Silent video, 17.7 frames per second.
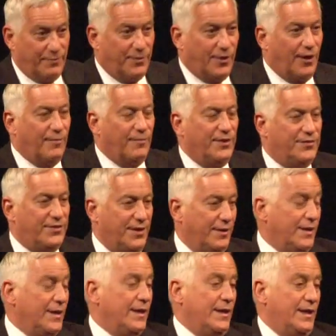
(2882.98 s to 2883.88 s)
apartments here.
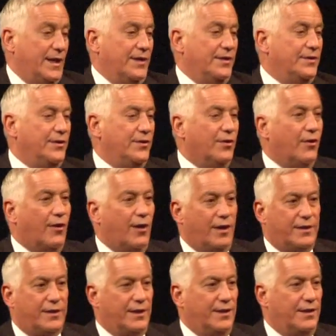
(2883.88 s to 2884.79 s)
In New
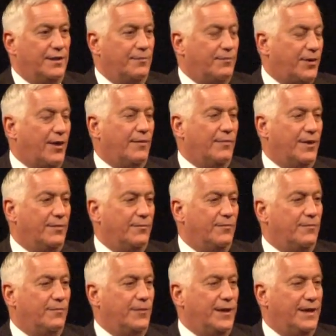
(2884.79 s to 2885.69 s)
York, in an
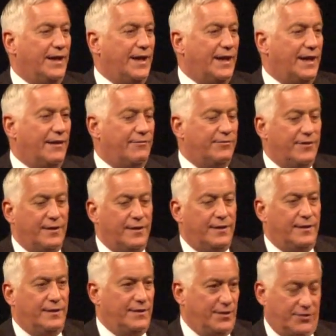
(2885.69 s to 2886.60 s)
apartment we have,
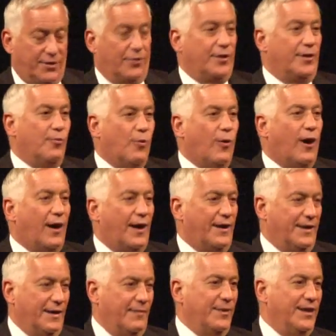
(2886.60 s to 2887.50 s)
there's only
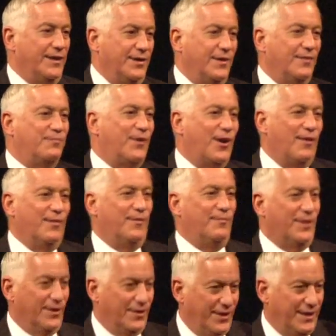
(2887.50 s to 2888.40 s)
one. I mean, the
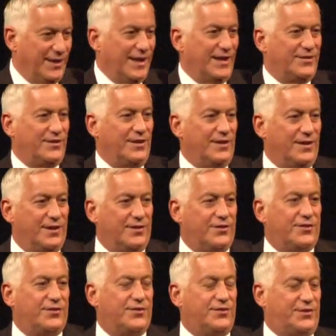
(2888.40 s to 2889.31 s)
apartment building has it, and
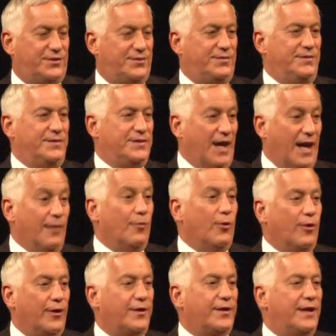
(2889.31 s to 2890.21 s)
it's Time
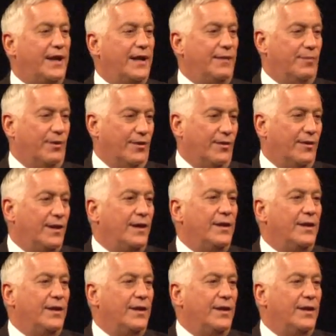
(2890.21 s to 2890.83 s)
Warner Cable.